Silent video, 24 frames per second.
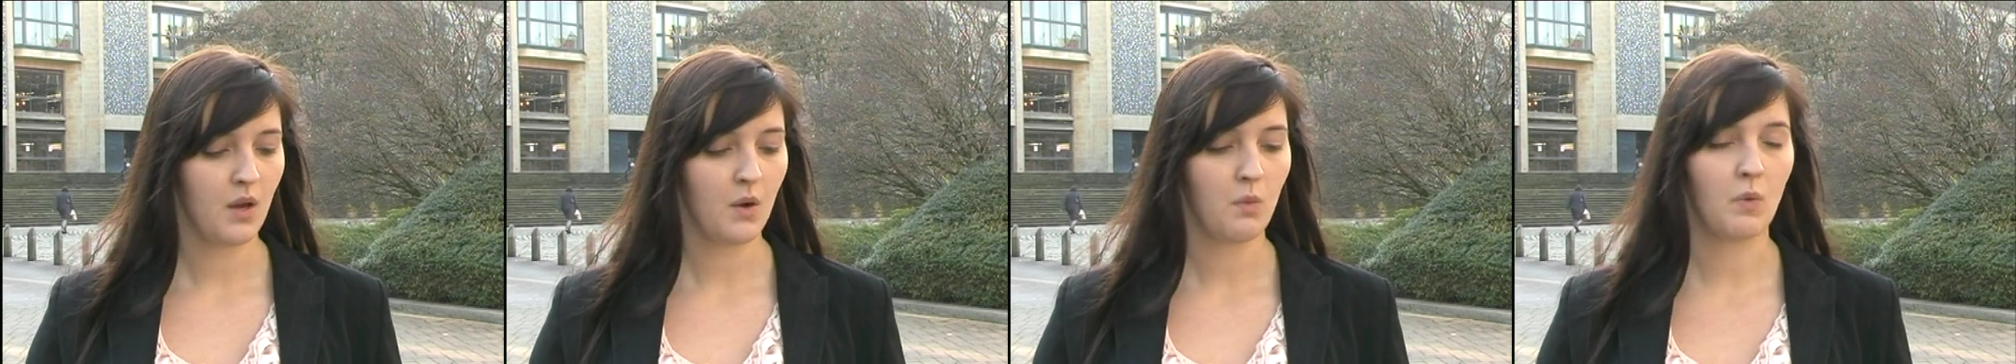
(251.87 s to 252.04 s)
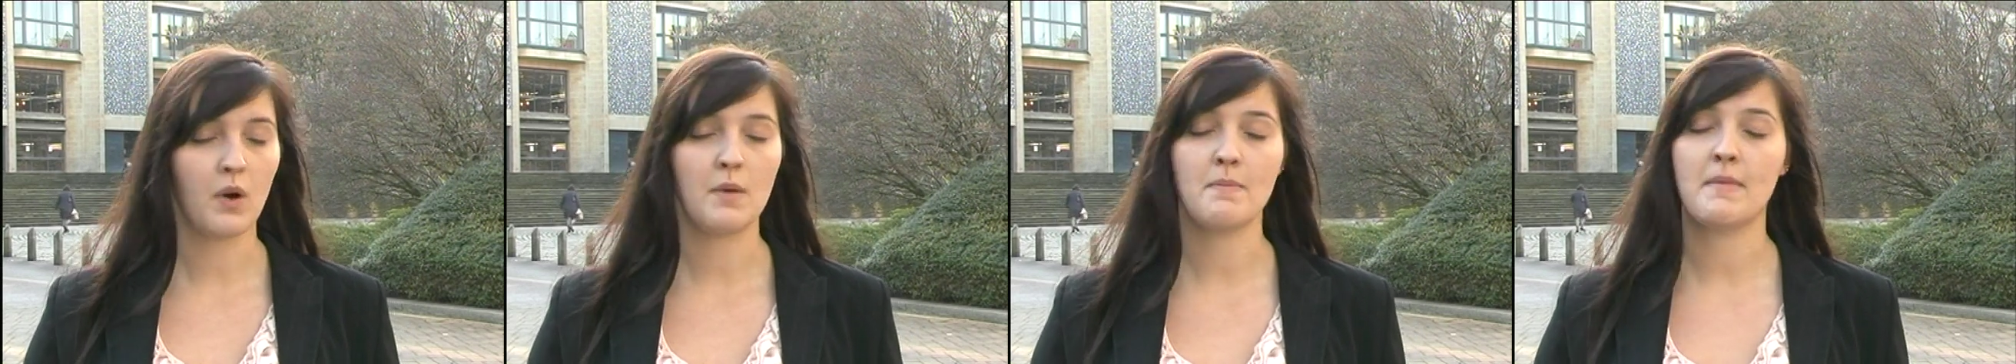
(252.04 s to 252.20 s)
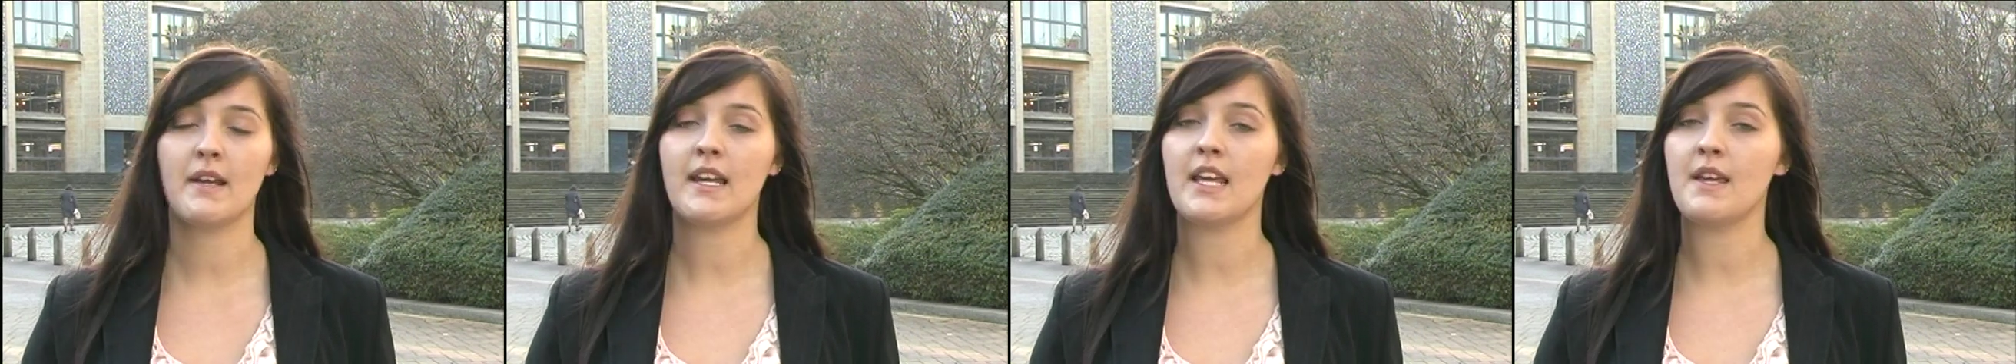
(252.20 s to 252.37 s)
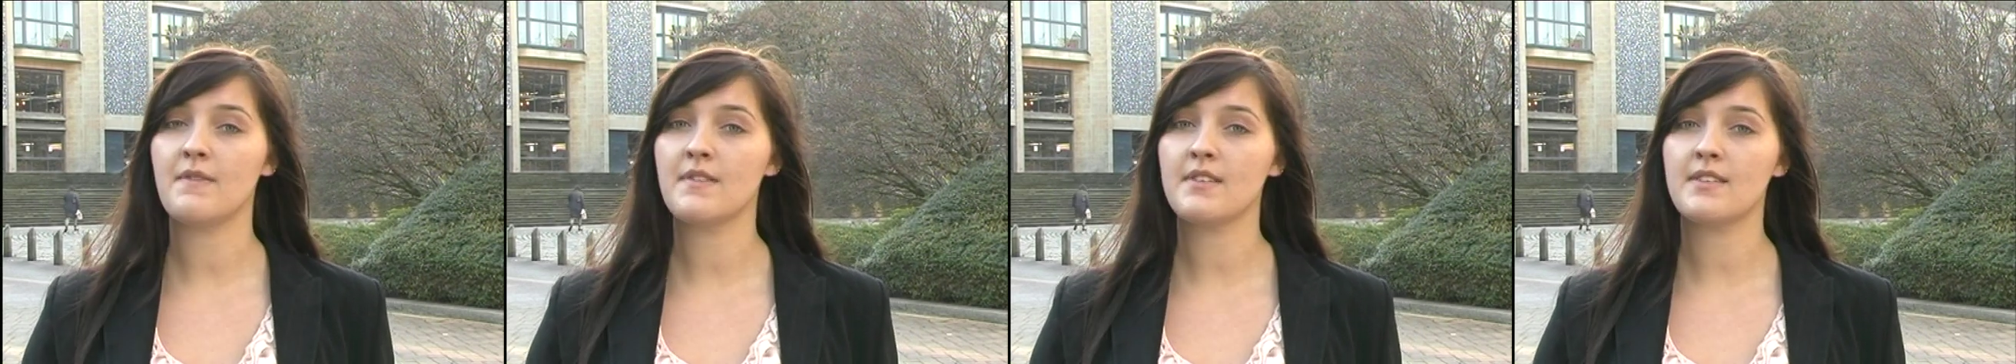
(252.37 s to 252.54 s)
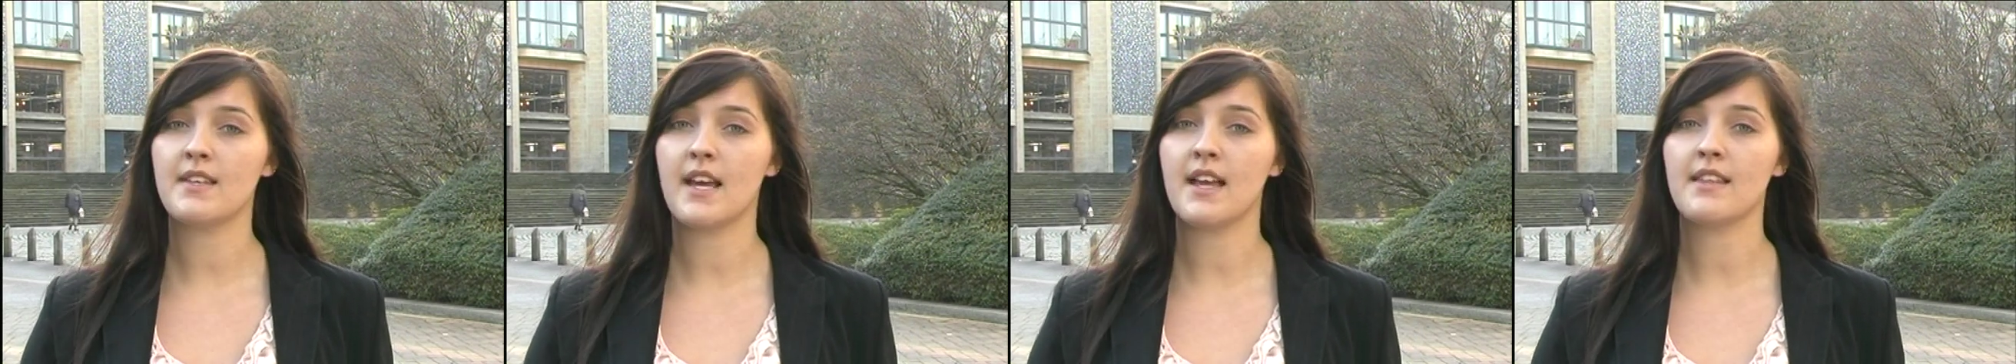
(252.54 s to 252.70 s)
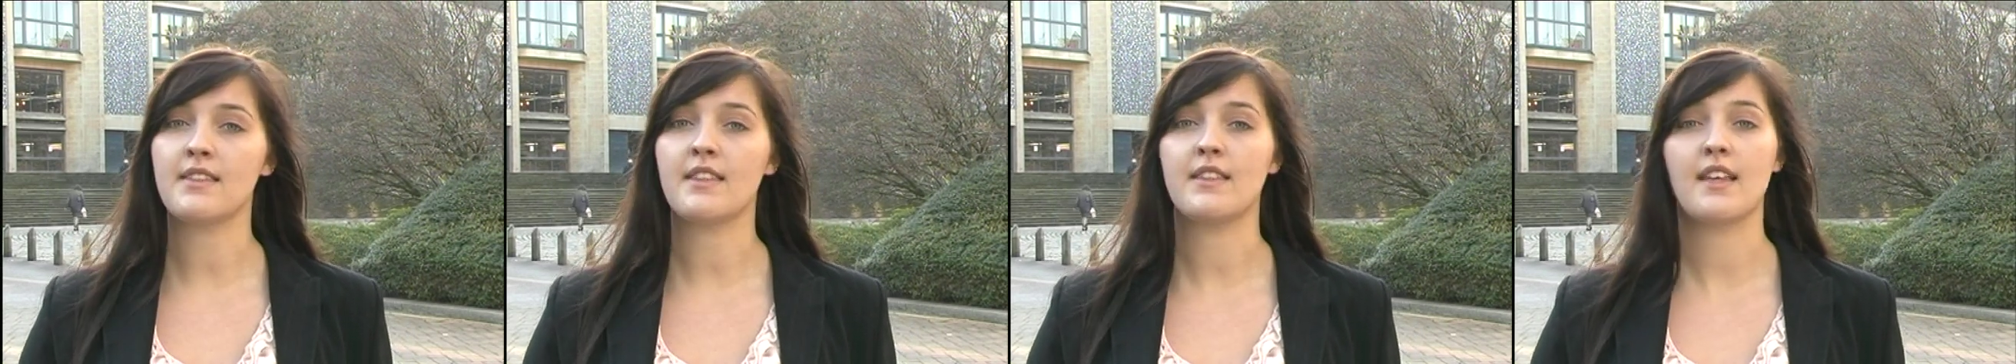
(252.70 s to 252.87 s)
One man even
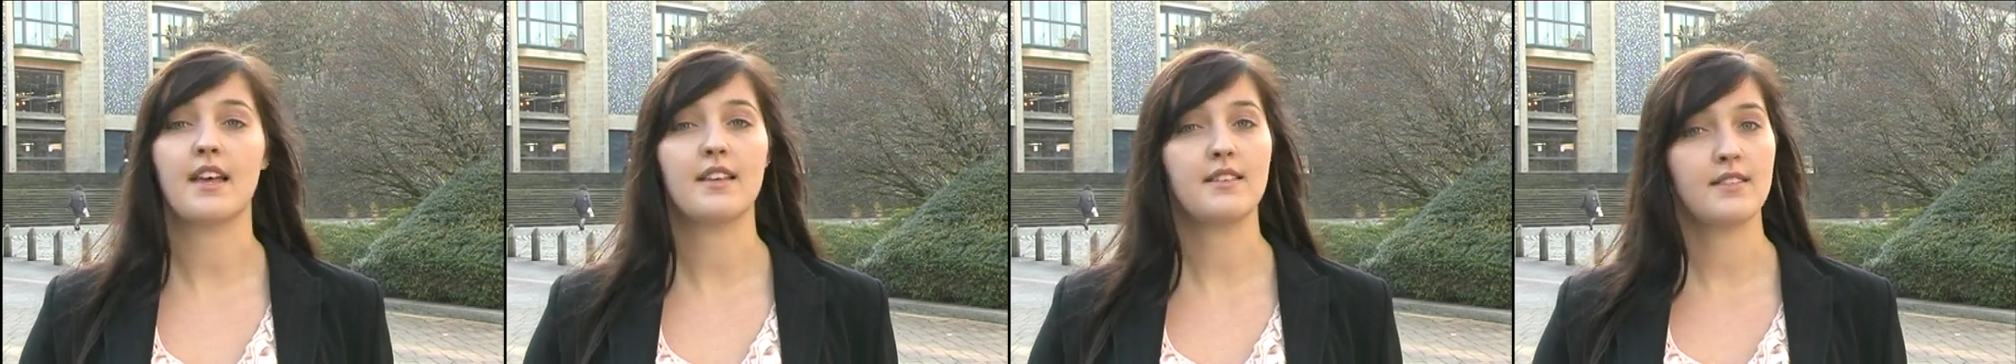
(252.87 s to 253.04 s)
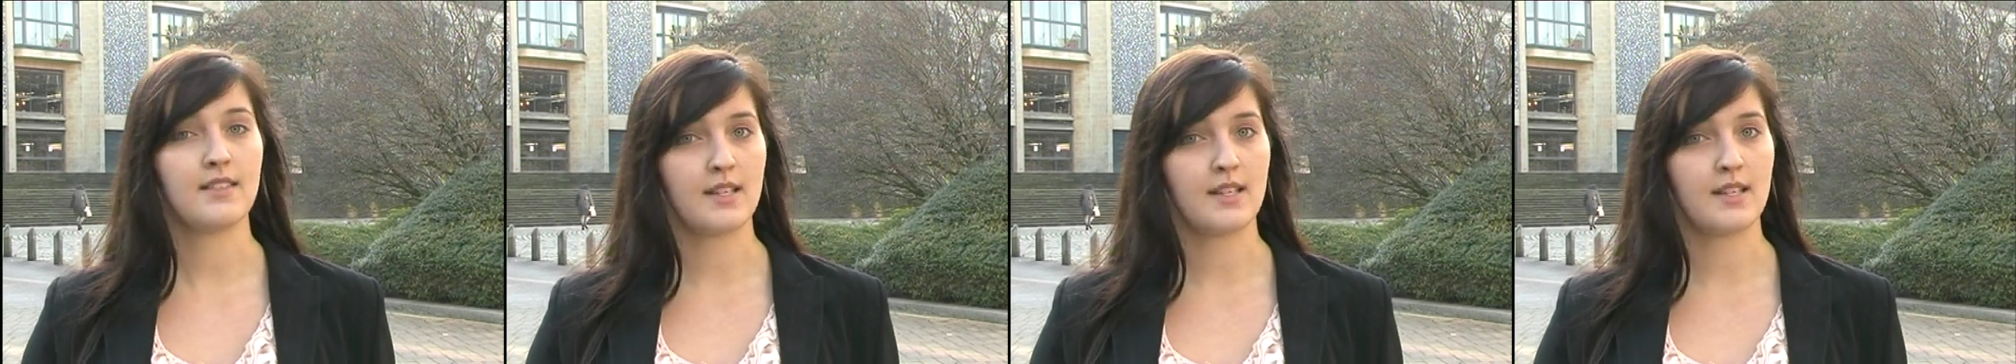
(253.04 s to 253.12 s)
said that that